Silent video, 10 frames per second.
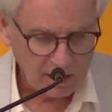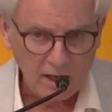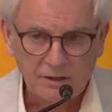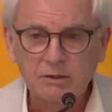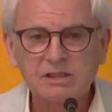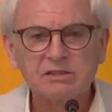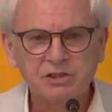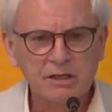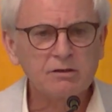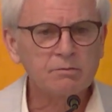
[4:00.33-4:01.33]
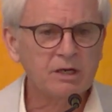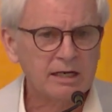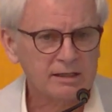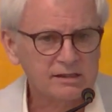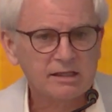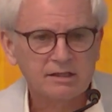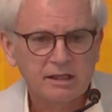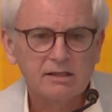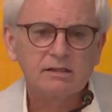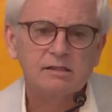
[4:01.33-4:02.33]
There's a gender bias in
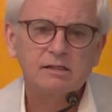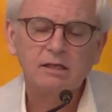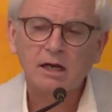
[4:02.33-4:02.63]
this.